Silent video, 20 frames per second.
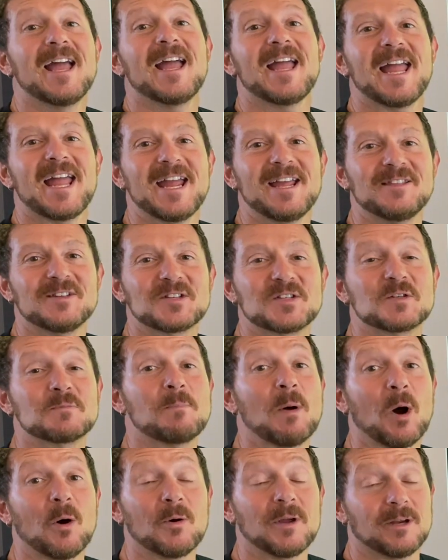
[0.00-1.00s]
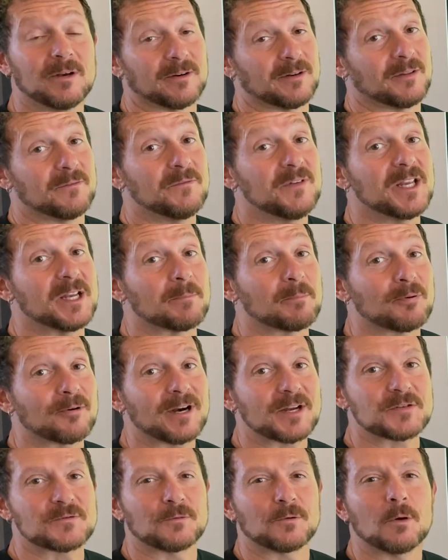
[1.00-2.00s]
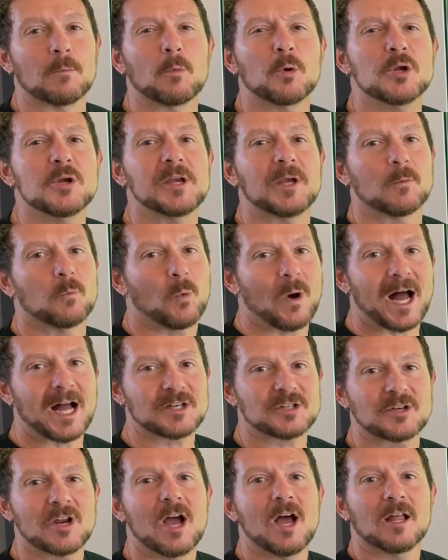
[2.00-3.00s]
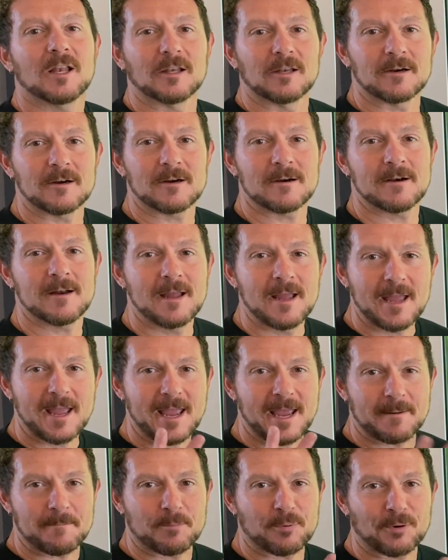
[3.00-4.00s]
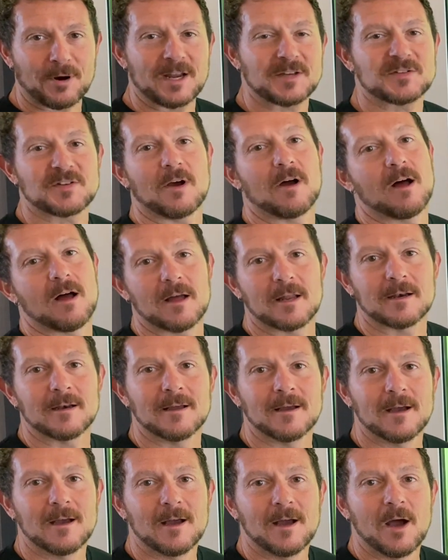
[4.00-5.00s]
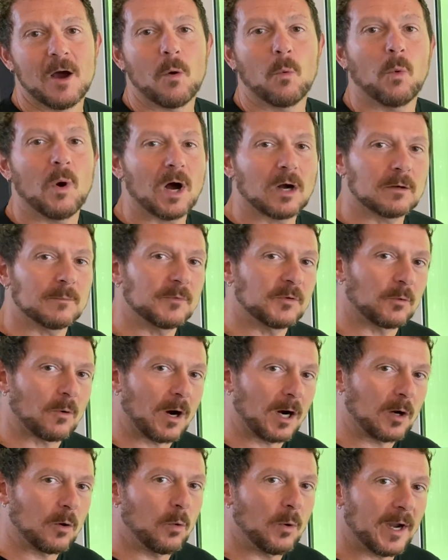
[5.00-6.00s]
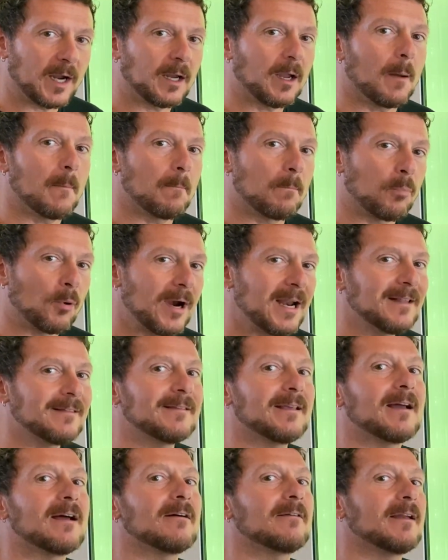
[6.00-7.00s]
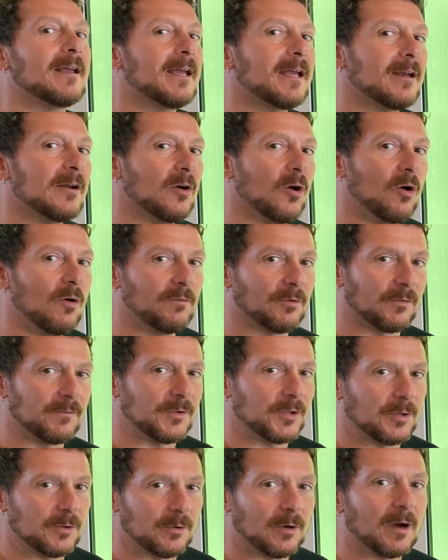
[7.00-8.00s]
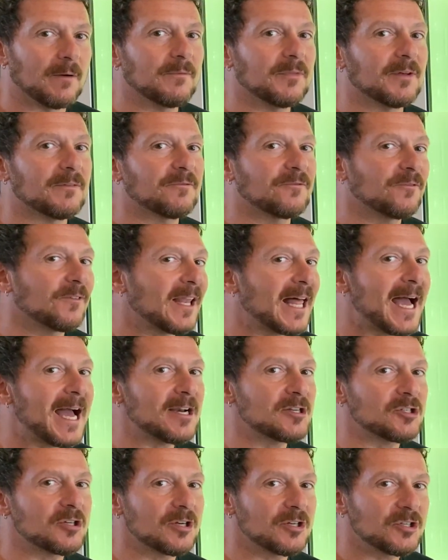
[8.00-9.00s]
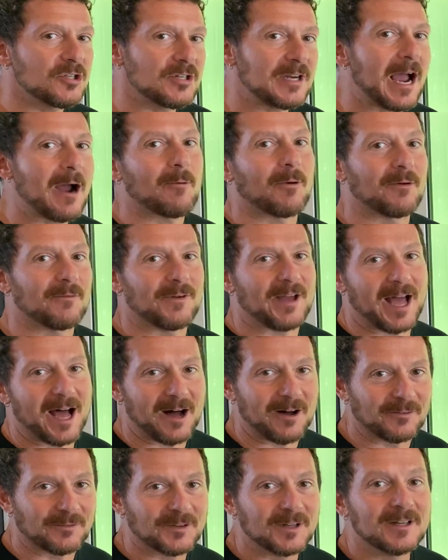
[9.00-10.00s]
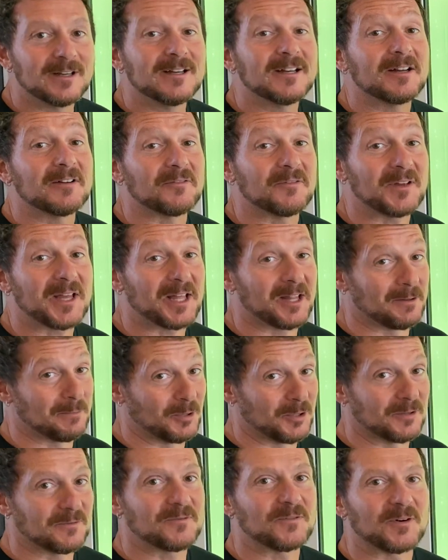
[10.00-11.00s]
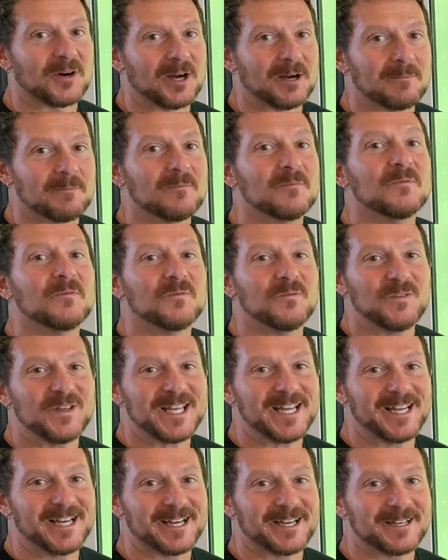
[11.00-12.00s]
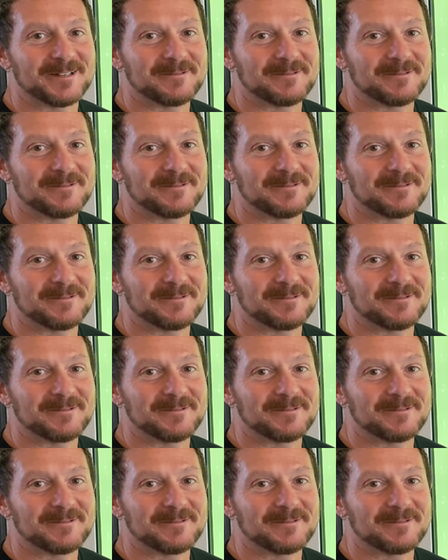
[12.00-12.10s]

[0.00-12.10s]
Hey, this is Bo here in the Viega Press Room where you can watch, learn, and press on. Welcome to our quick breakdown and overview of the Flash Shower Valve available from Viega.